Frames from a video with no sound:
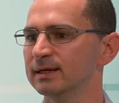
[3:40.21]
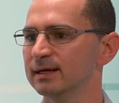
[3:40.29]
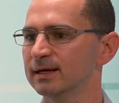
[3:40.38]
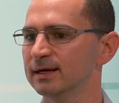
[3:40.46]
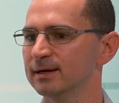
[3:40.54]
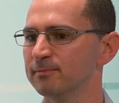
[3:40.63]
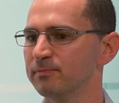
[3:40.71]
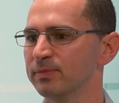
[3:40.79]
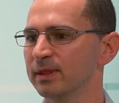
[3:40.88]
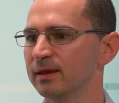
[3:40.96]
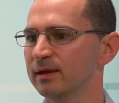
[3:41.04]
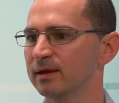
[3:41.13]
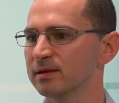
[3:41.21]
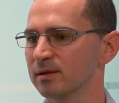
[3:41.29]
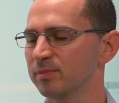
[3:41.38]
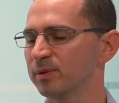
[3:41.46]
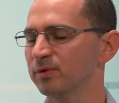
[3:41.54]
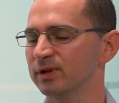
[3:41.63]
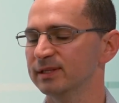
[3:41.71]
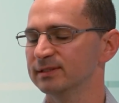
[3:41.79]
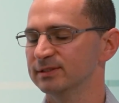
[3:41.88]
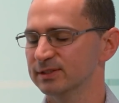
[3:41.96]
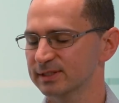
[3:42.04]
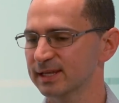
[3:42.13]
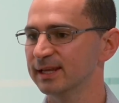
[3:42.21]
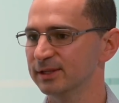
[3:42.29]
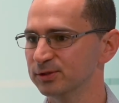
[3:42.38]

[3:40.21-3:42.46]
And so people need to just get